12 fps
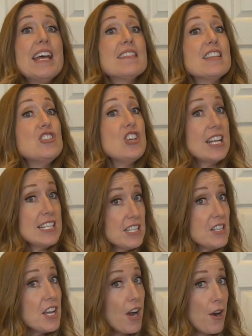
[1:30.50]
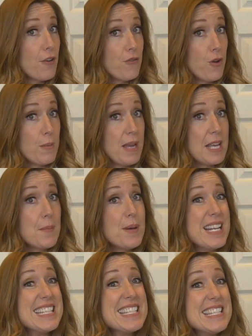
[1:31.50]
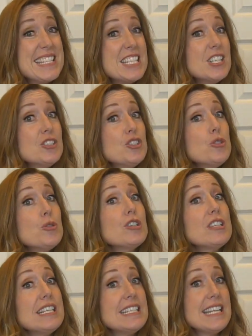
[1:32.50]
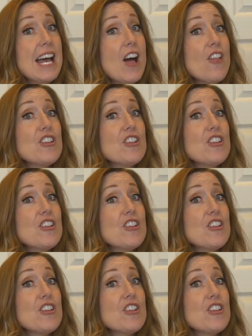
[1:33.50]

The genitalia are forming, but it's still too early to tell